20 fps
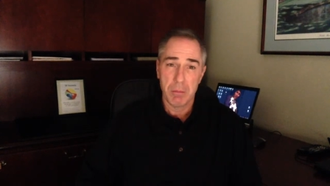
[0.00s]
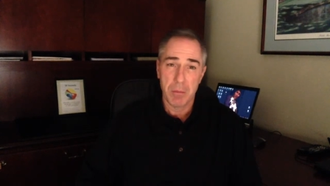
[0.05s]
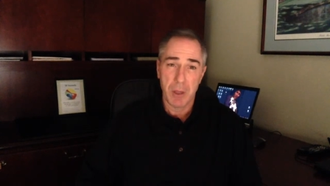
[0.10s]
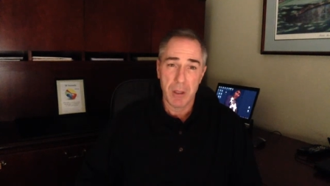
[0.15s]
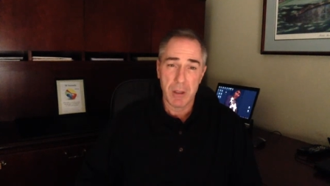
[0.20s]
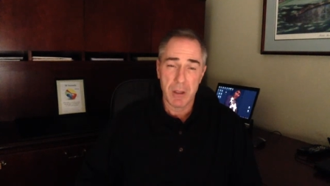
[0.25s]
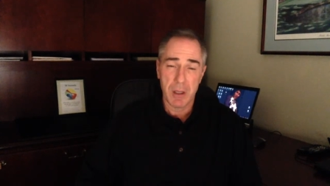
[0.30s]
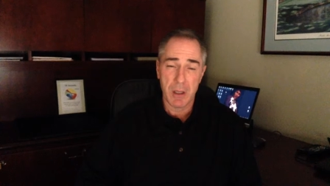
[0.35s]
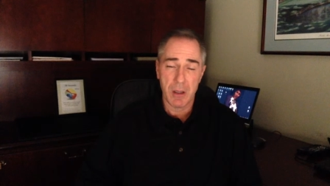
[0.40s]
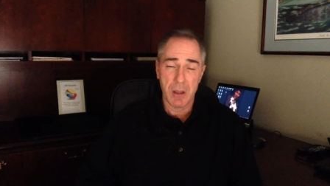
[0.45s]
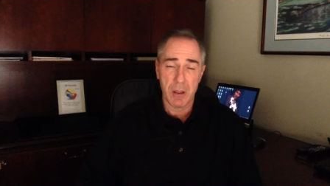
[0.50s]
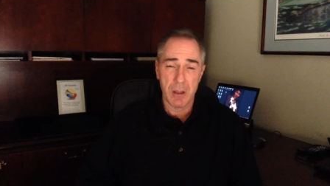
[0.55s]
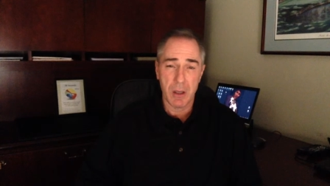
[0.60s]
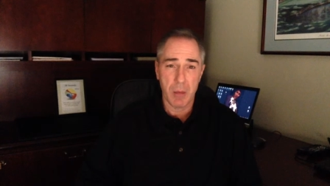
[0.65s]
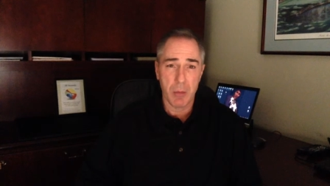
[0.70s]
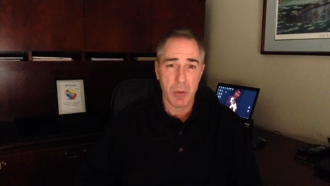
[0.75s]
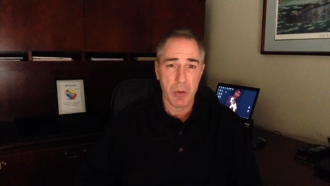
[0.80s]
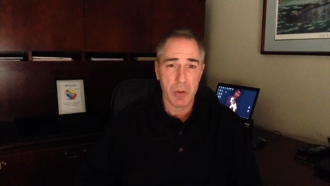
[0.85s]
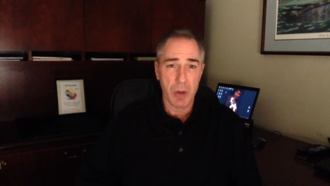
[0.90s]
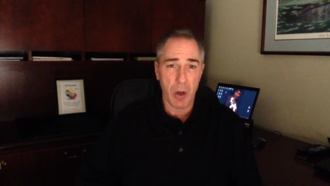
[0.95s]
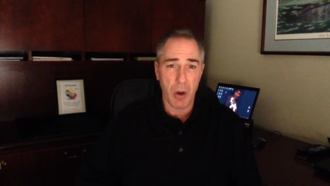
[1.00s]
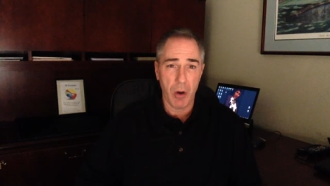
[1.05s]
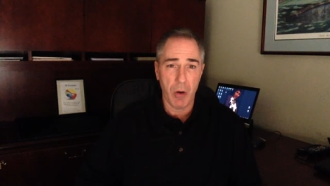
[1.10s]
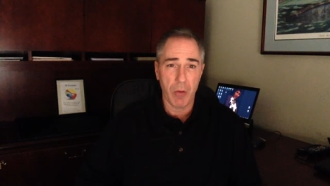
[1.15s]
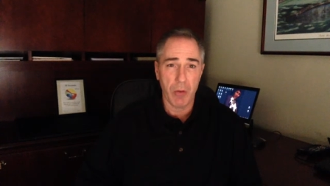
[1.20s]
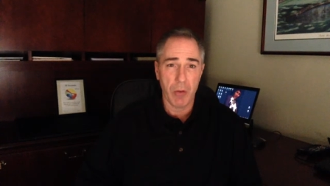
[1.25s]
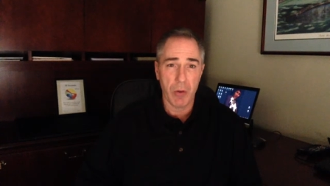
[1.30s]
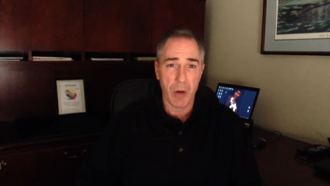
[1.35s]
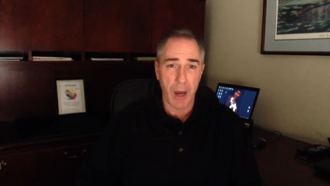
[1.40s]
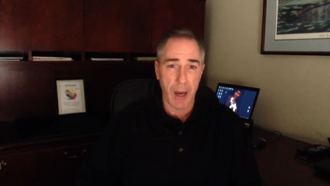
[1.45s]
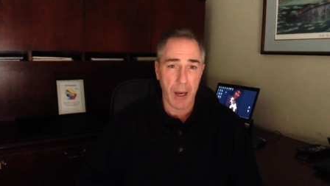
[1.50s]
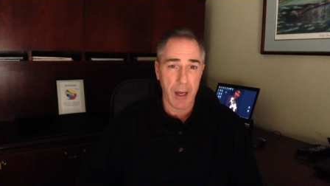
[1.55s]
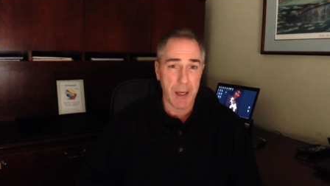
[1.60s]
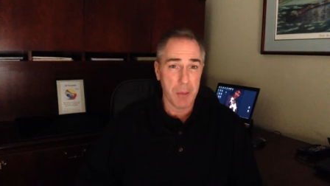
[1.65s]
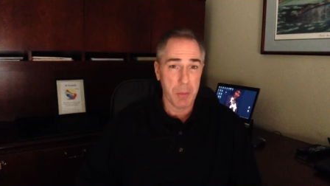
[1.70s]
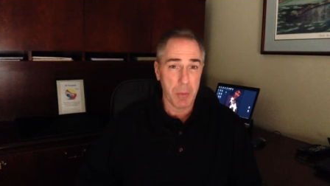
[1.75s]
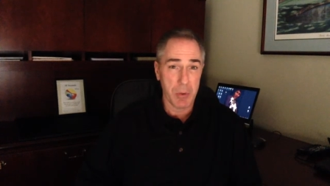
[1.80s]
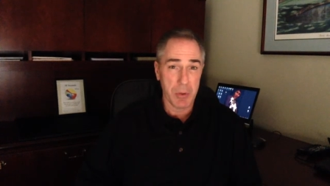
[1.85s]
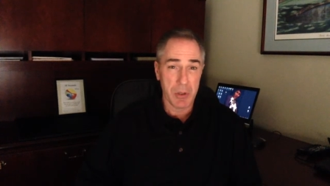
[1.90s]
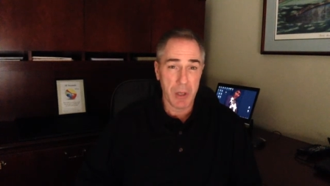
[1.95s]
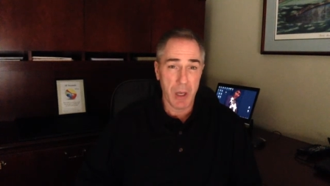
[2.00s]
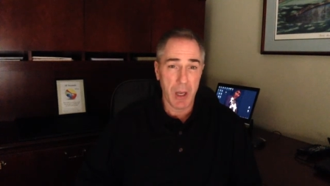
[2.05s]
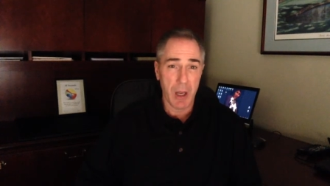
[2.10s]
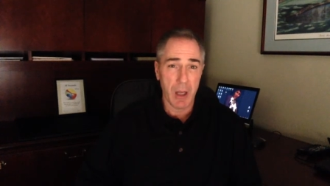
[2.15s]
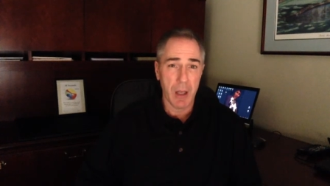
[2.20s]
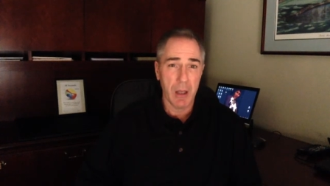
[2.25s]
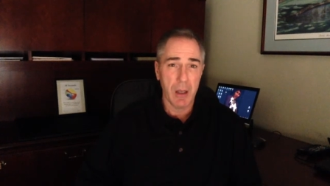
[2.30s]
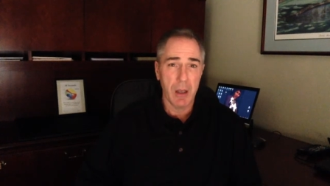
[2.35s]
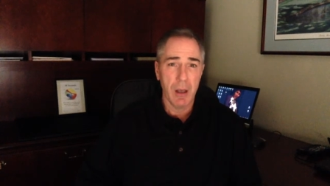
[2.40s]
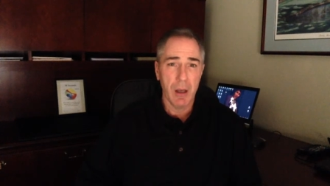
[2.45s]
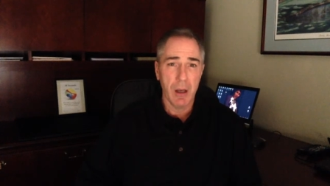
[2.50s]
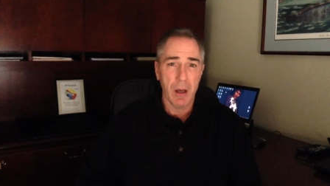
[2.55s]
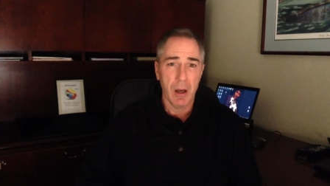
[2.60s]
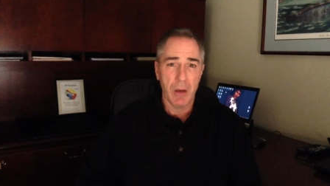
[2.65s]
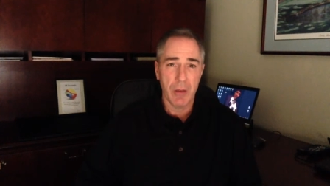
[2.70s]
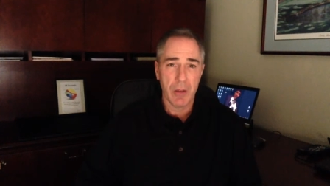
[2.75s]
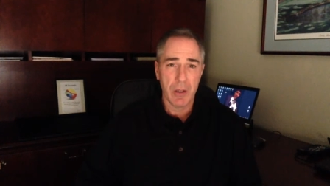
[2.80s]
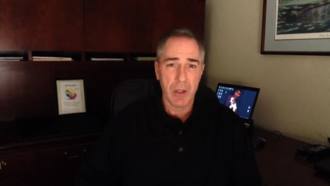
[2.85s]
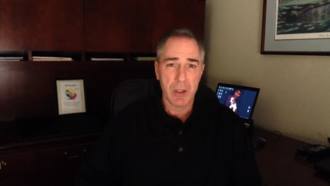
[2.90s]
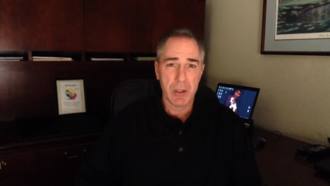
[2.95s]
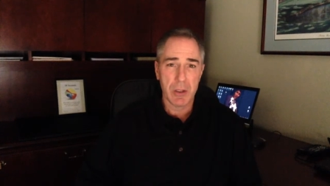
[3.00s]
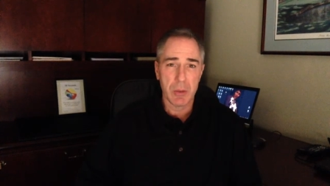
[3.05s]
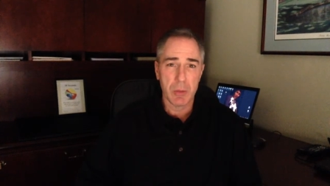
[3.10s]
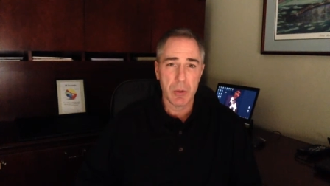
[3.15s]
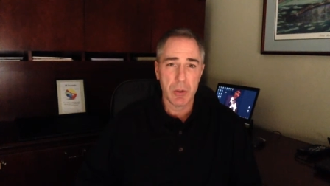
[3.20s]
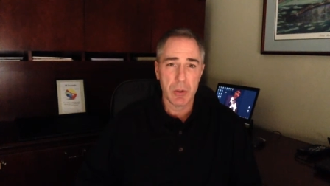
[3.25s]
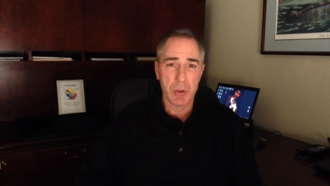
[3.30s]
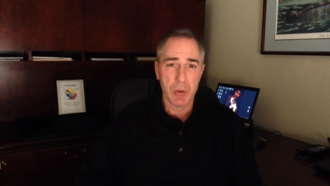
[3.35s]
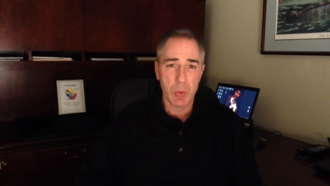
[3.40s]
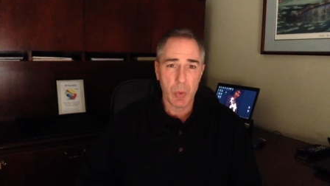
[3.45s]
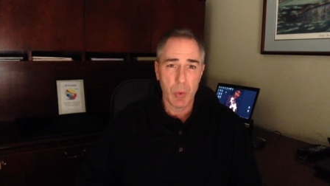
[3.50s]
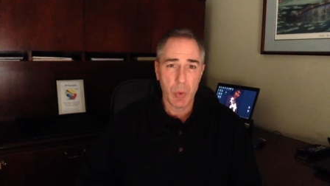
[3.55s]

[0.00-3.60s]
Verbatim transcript: they say the numbers over eighty percent of customers